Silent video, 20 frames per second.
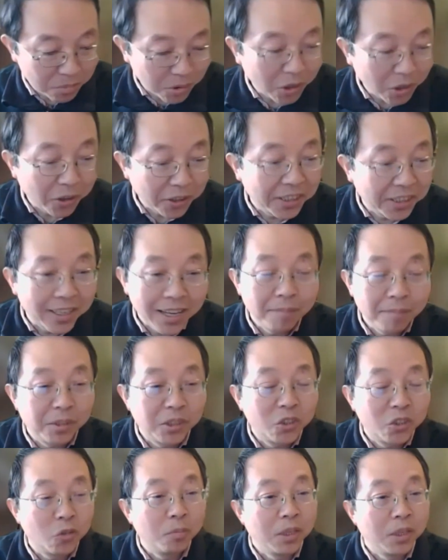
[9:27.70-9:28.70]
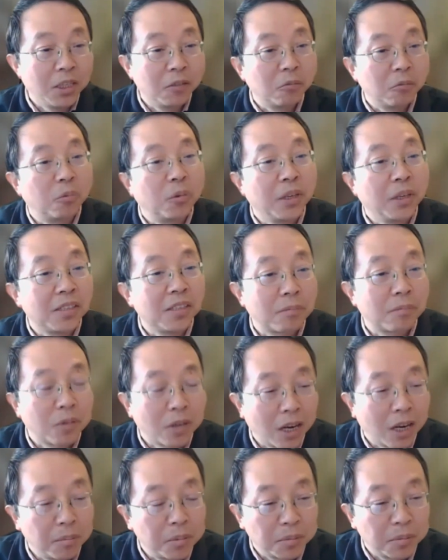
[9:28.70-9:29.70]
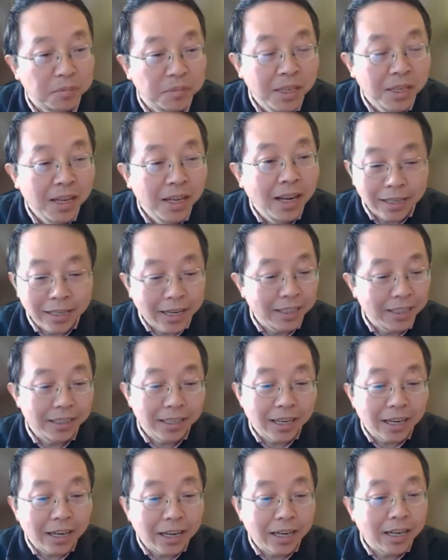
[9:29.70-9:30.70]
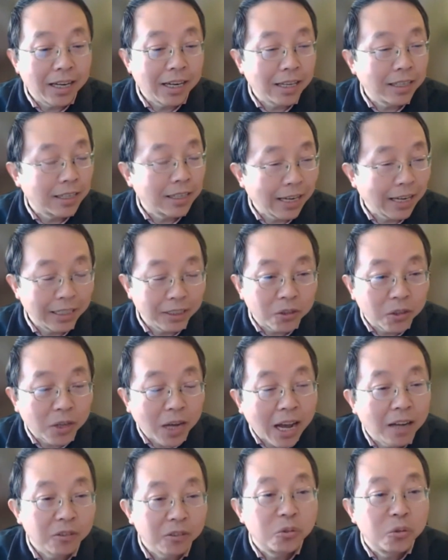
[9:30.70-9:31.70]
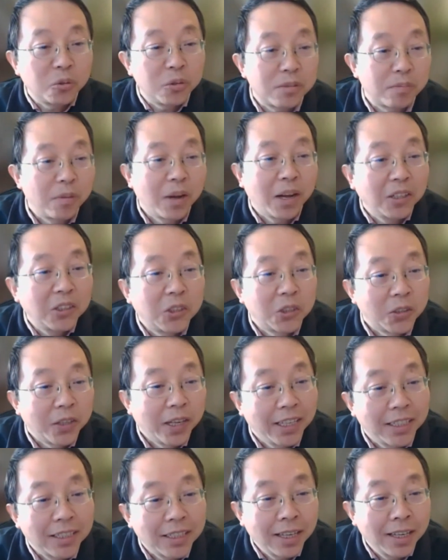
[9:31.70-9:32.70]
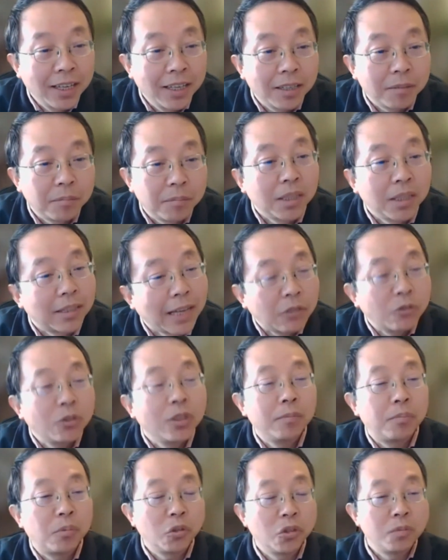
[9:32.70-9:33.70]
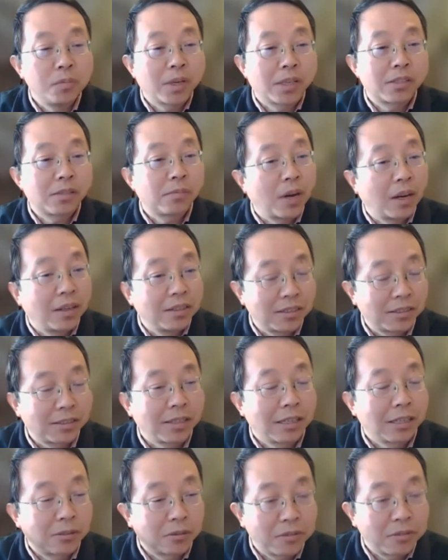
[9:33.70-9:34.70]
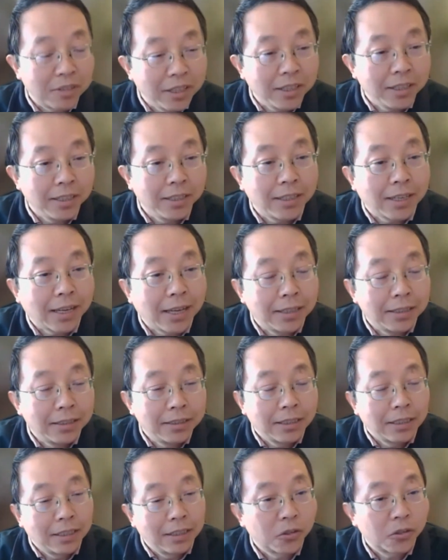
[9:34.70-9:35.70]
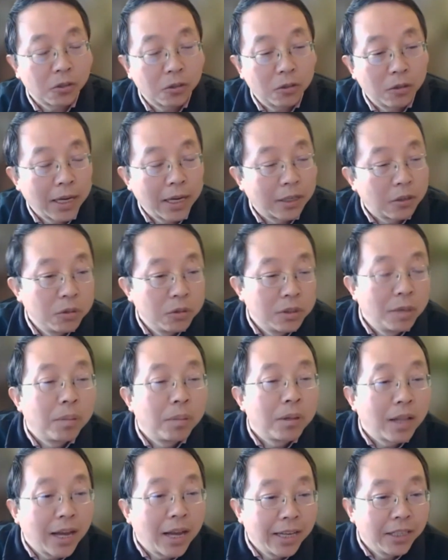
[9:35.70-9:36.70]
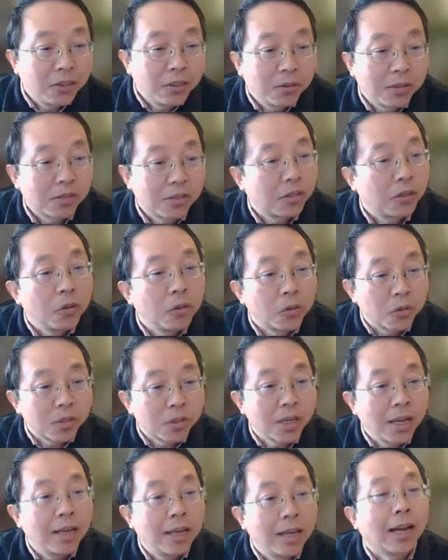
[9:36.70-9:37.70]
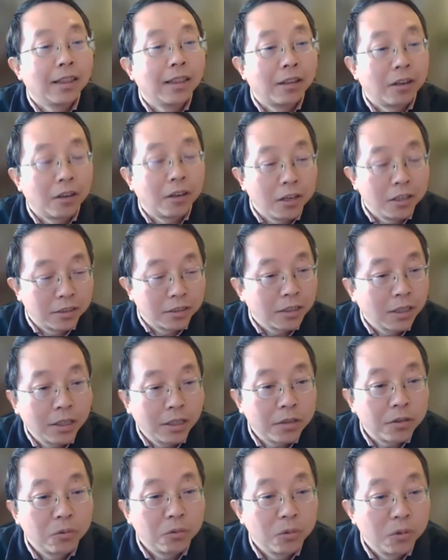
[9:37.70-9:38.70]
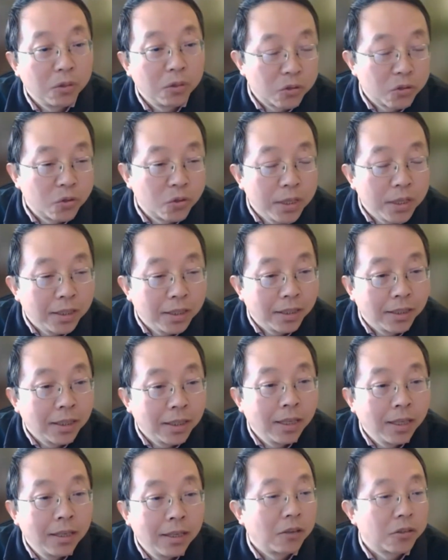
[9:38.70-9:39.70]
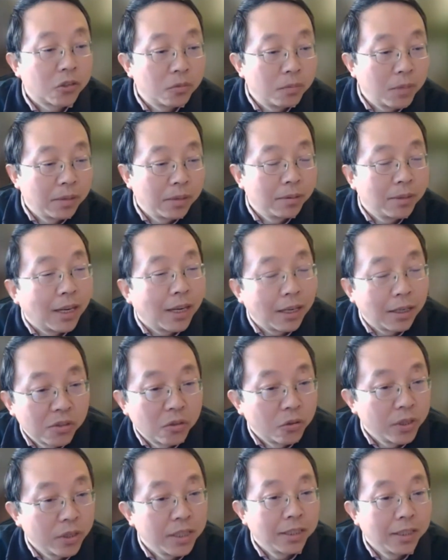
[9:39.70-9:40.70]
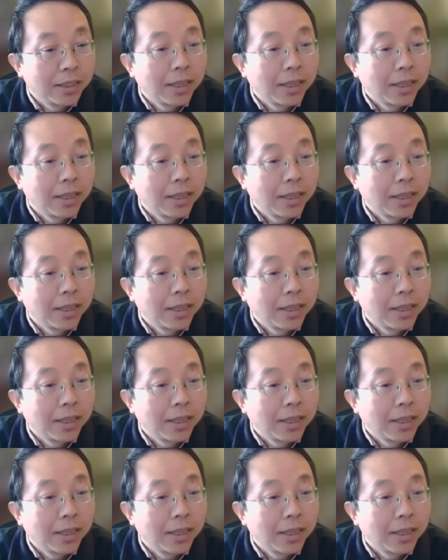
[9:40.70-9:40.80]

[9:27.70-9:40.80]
employee coming to me with a problem, and I don't know how to respond to it. But that really put me on the spot and start to think, and also I could apply to the skills I learned through those training and also my personal